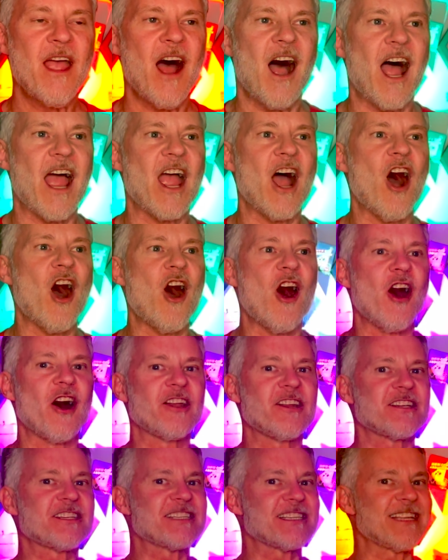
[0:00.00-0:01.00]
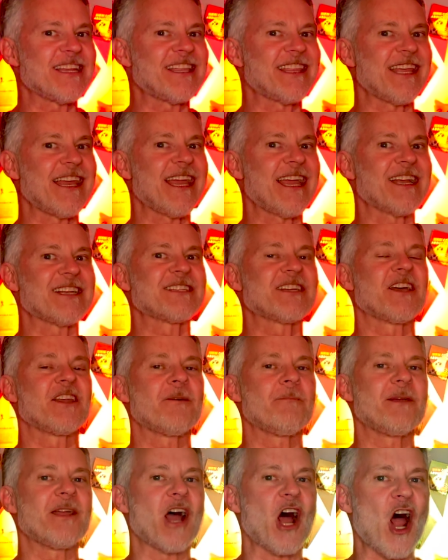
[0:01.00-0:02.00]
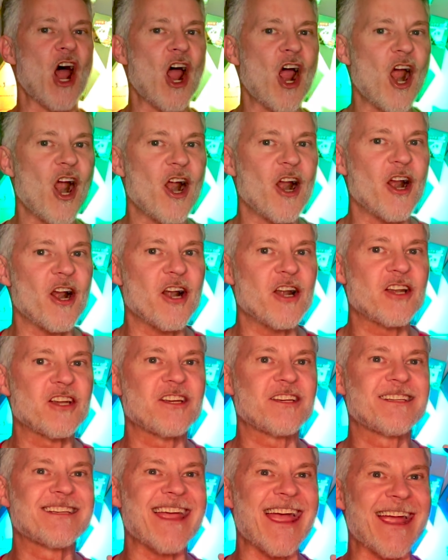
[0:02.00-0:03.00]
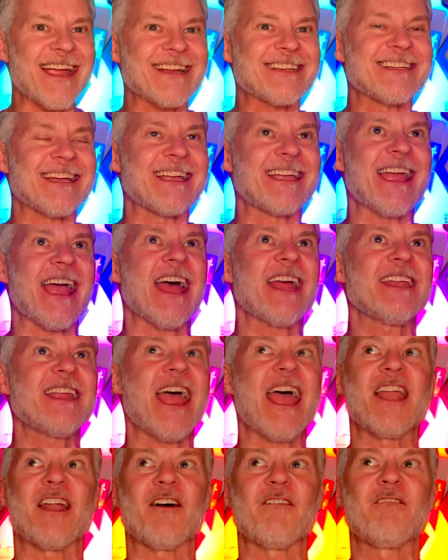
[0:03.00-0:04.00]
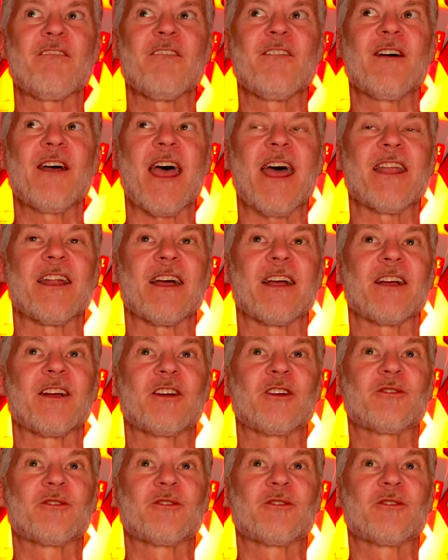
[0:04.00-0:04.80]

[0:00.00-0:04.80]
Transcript: I honestly think it's gonna be a hard deck to get and a